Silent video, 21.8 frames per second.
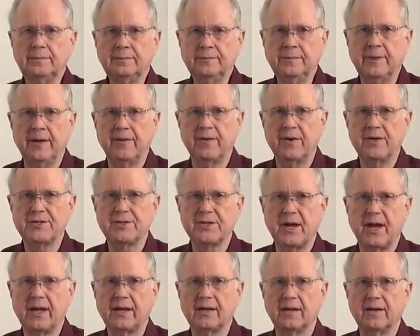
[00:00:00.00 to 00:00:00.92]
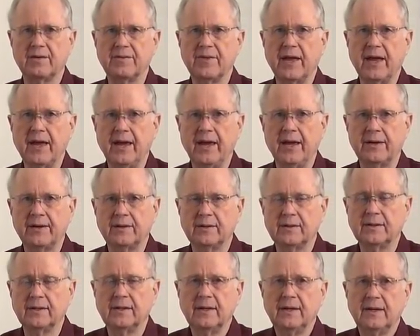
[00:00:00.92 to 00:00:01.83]
every cycle of the
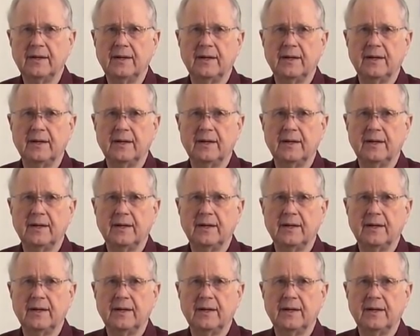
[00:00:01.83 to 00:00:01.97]
handle